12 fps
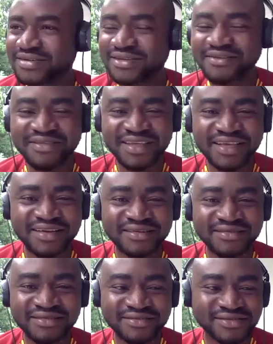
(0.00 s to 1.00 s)

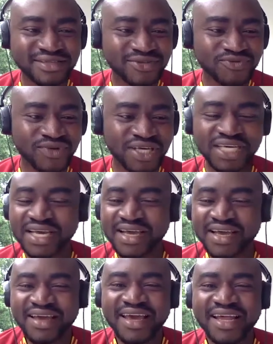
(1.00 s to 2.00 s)
something this week,
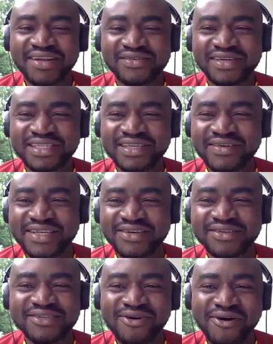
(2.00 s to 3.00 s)
and they were
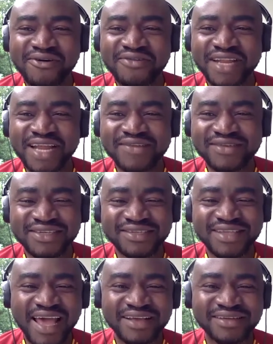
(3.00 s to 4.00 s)
just scoring and it was
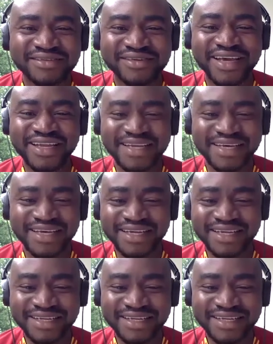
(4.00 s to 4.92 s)
just like training,